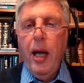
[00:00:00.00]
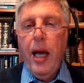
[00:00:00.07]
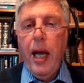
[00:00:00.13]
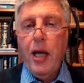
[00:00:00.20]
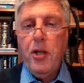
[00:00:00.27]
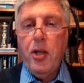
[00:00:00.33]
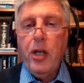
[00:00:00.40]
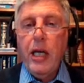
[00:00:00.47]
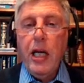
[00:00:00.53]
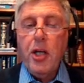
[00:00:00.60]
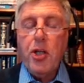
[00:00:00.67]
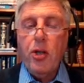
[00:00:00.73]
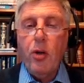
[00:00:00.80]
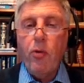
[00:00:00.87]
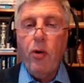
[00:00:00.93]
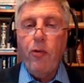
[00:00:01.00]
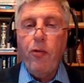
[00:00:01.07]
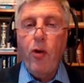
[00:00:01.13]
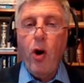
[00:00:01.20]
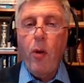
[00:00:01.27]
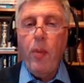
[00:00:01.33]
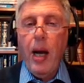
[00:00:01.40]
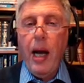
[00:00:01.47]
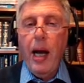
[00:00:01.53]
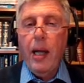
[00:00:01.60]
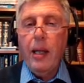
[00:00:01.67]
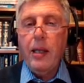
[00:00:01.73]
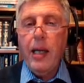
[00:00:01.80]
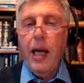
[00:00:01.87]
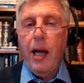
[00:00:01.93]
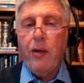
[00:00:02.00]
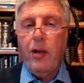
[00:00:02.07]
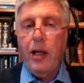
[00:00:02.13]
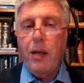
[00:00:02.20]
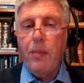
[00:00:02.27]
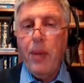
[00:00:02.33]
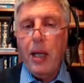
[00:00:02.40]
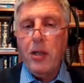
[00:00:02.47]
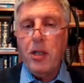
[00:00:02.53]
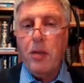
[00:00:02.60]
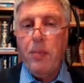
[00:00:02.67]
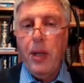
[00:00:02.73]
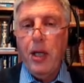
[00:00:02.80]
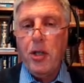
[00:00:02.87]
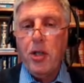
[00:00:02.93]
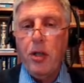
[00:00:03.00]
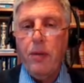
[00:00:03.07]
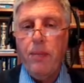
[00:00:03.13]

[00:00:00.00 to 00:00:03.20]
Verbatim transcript: educational reform and Catholic emancipation,